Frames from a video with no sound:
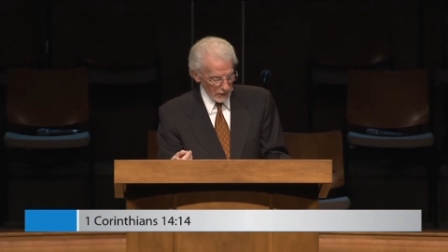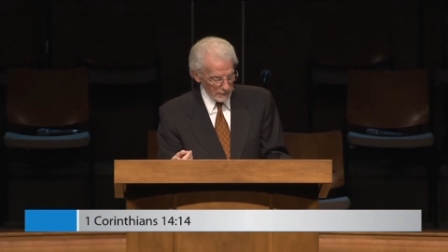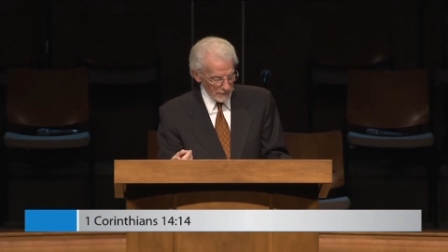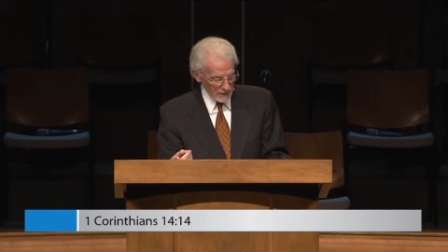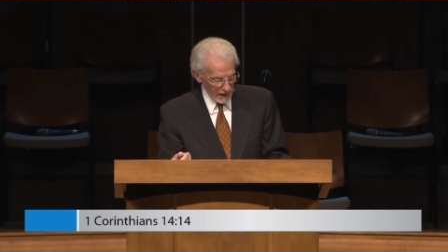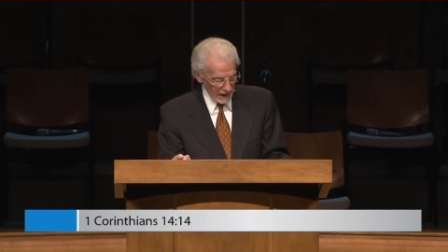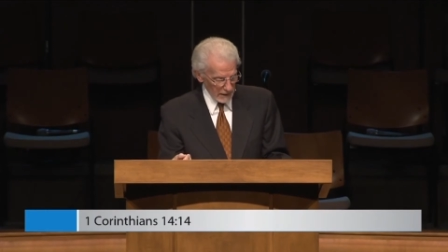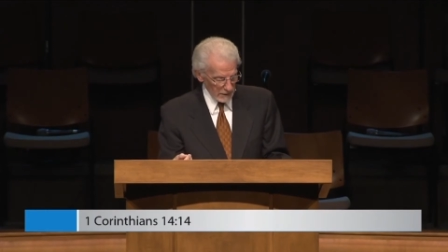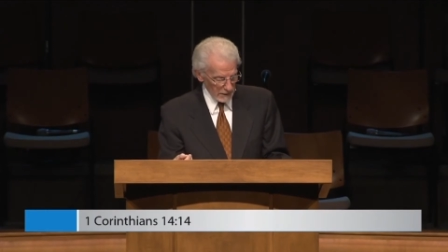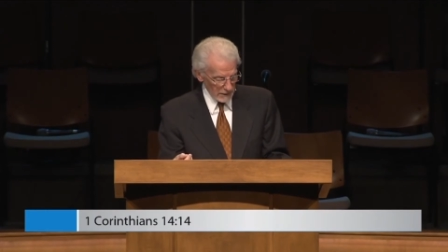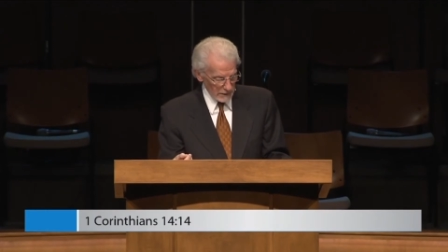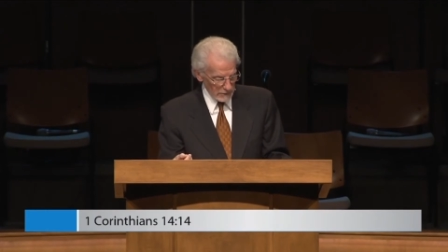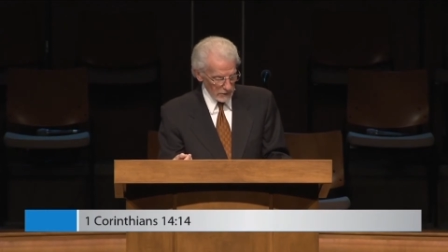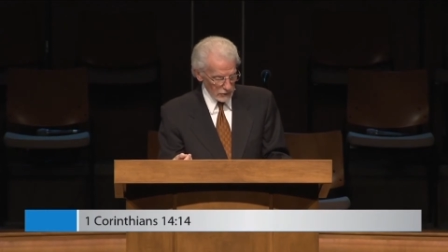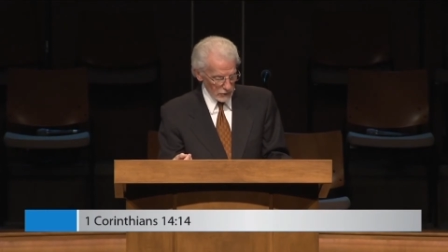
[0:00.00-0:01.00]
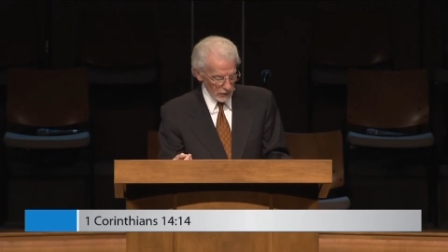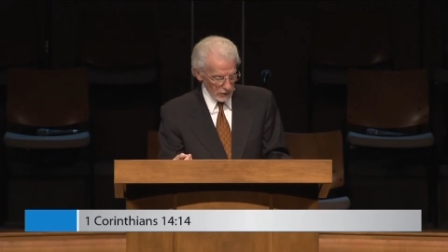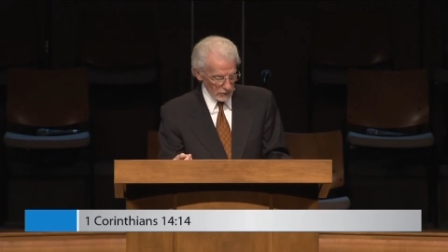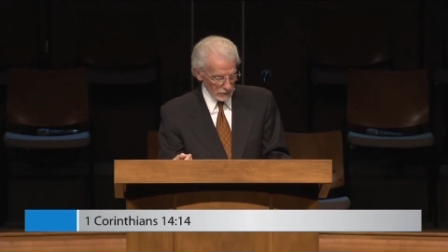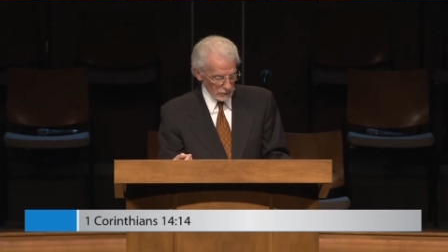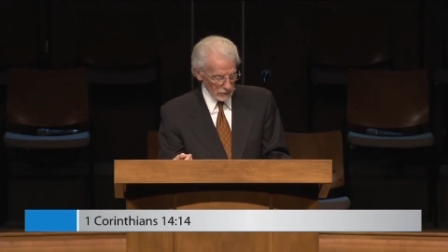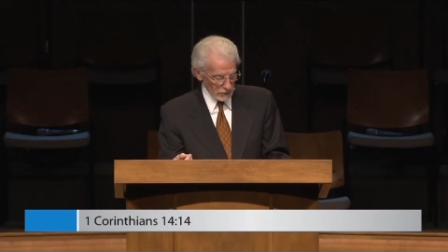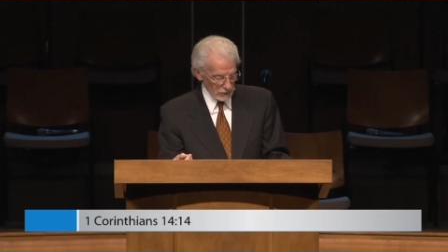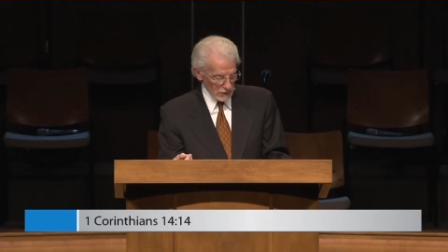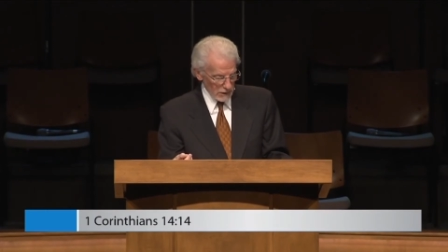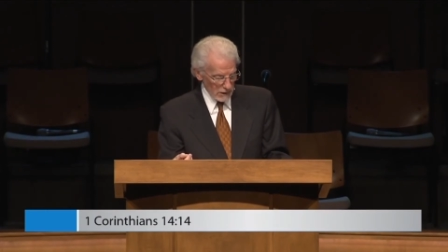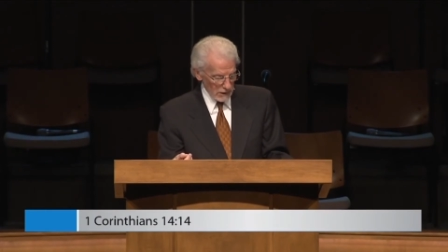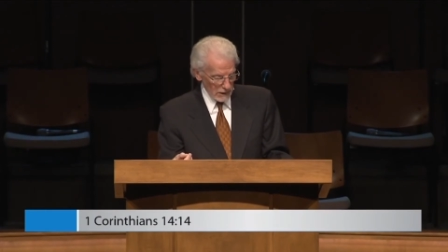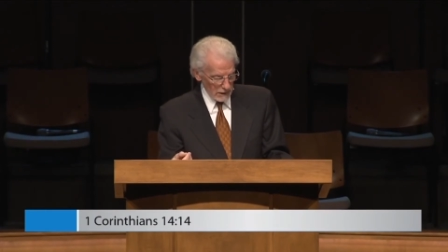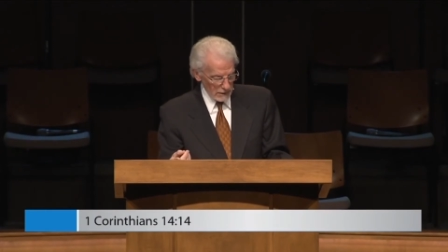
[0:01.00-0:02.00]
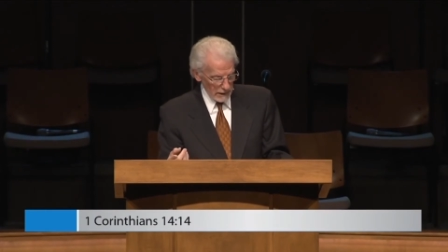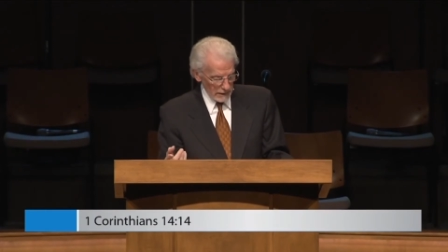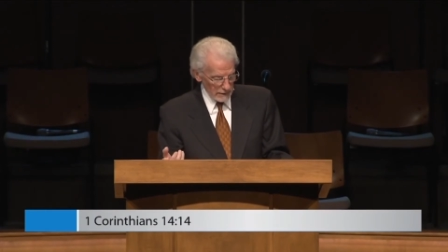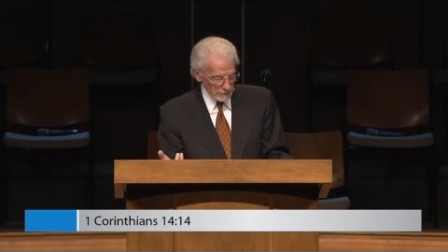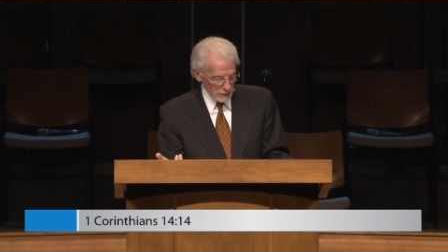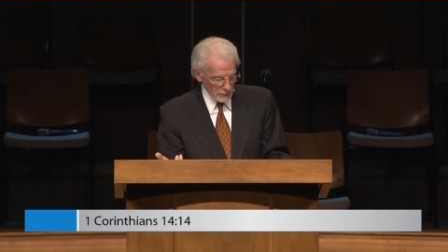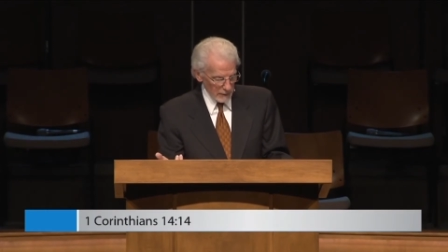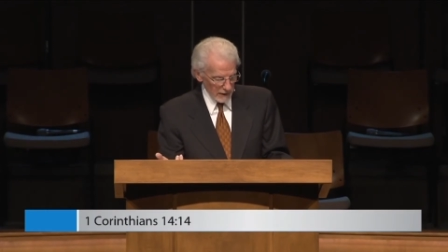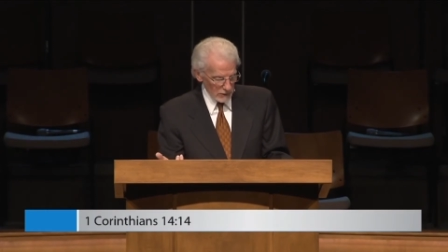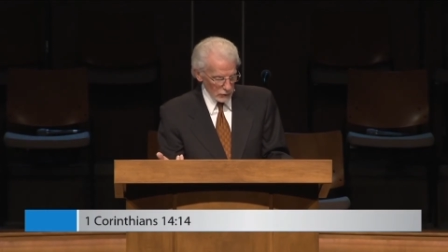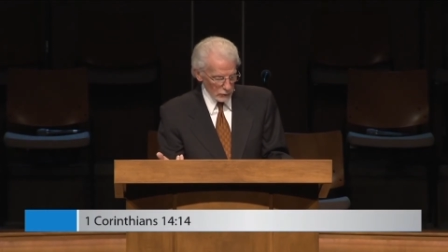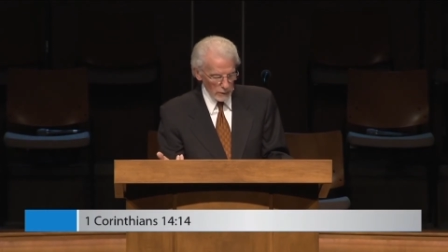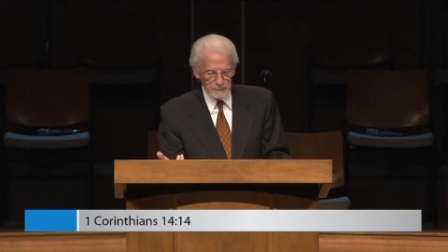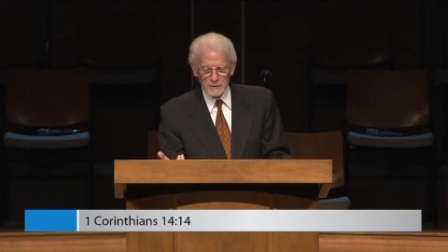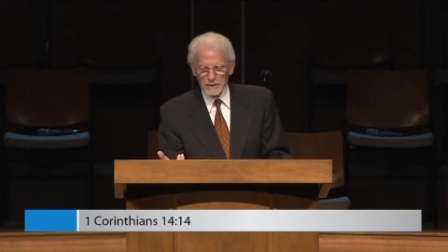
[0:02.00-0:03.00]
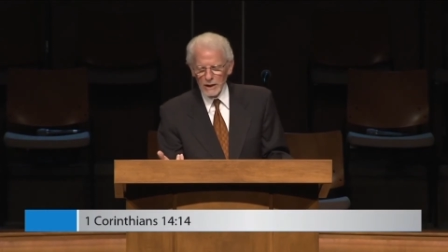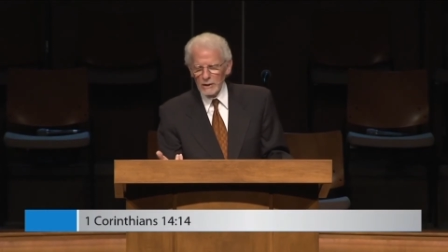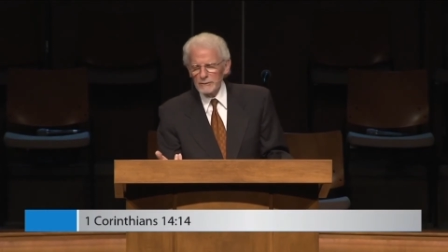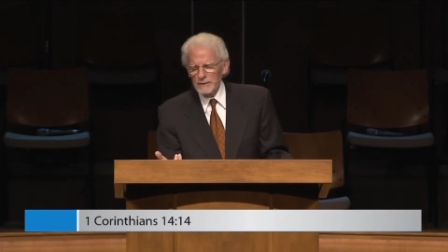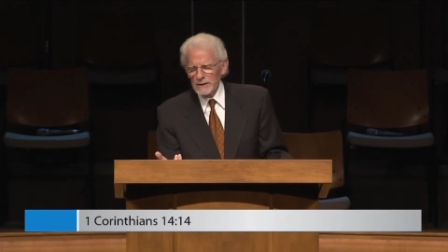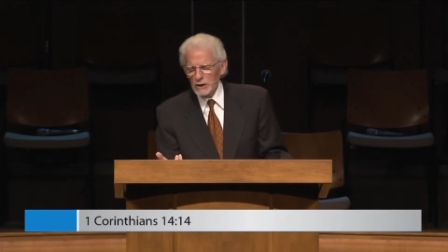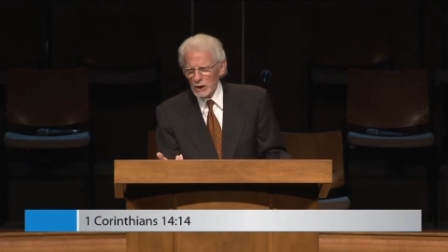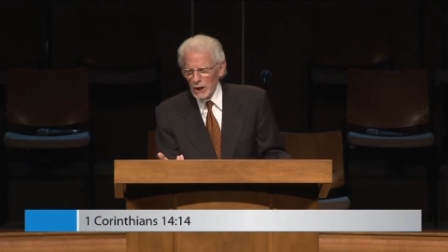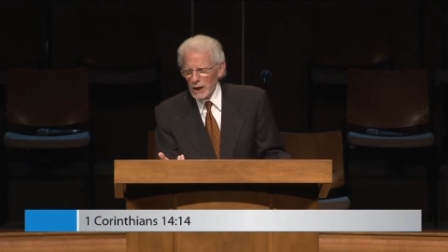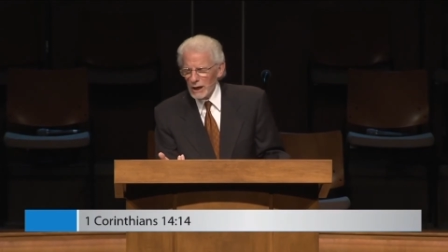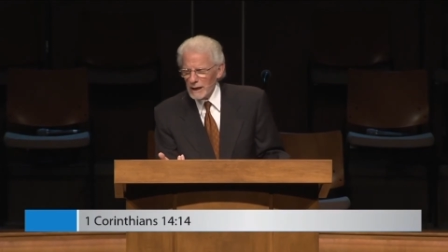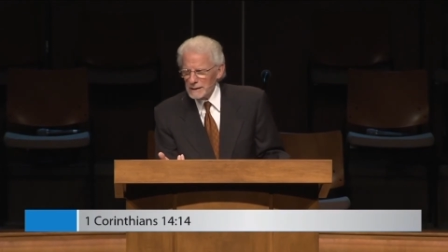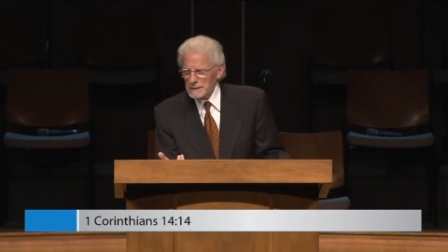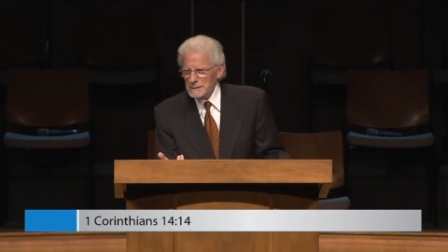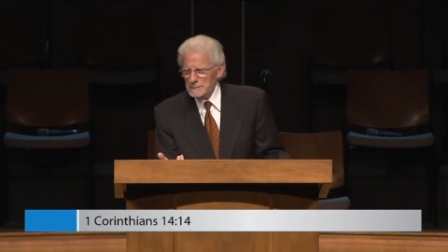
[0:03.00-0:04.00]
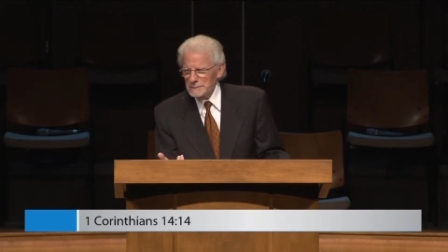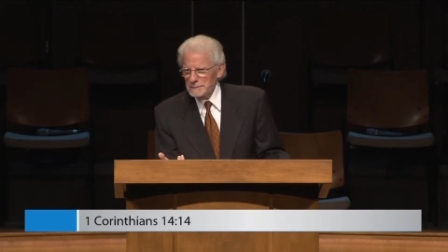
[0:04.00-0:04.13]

keep silent in the church. Let him speak to himself and to God.